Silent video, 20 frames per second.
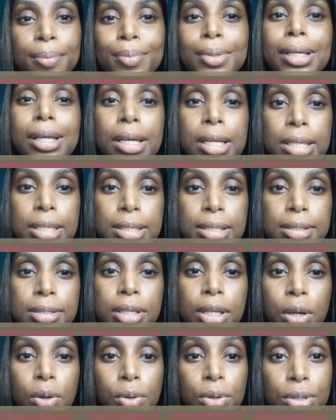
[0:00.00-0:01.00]
Because
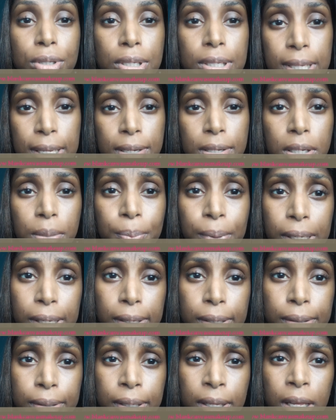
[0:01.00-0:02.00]
they cause your skin to
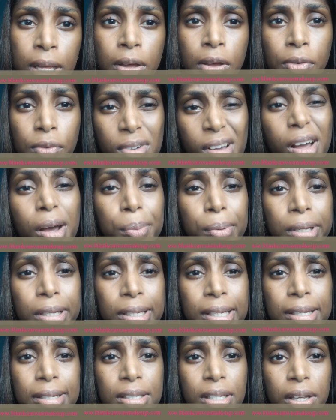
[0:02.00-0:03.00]
peel for a couple of
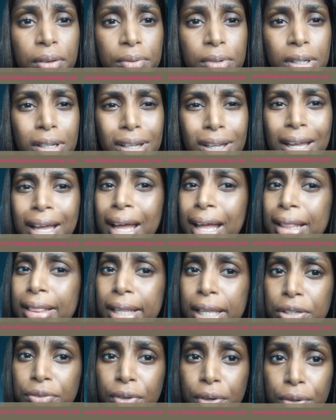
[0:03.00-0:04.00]
days after, and
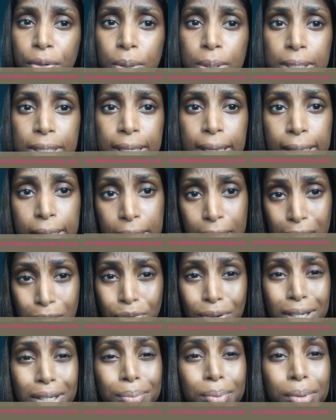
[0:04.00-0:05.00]
that's very unsightly. They
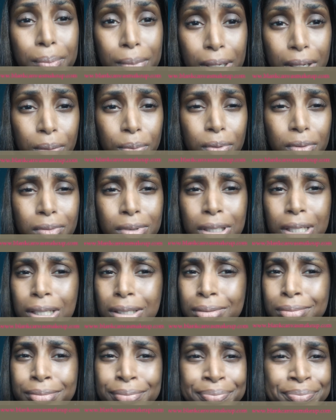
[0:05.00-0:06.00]
try to put makeup over that
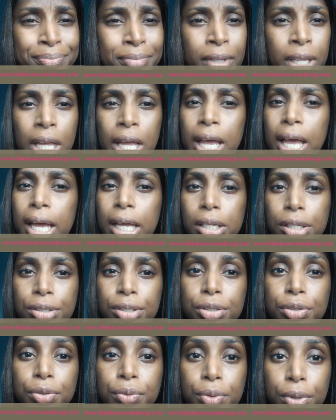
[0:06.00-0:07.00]
and it
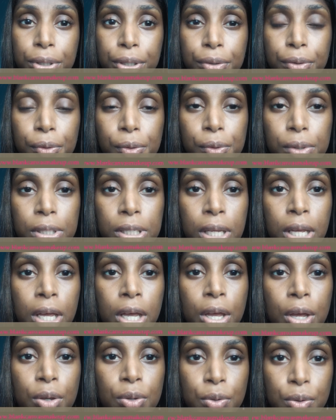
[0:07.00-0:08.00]
looks really gross.
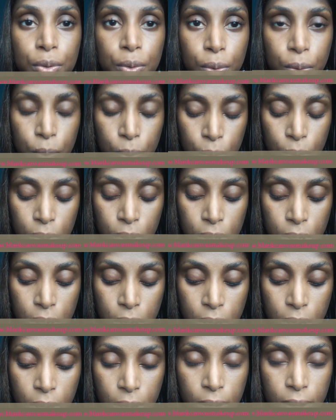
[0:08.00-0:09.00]
So
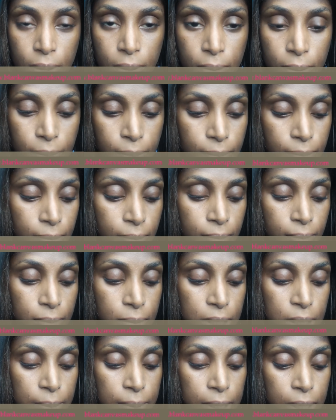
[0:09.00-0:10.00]

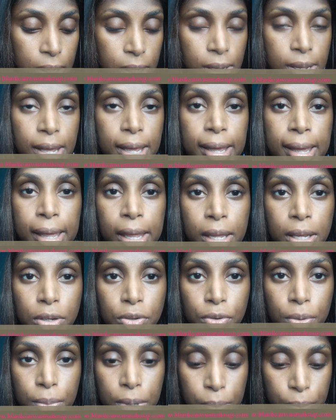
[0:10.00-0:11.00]
typically I
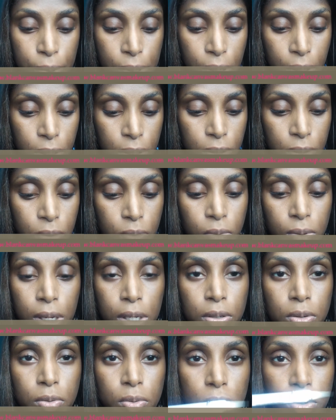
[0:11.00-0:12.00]
trim and pluck. So I
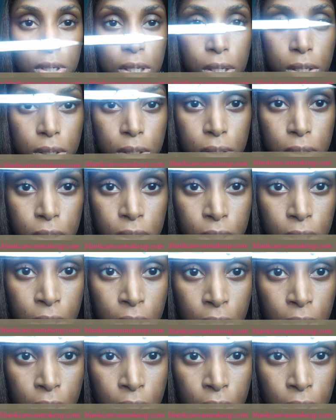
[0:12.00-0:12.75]
use a little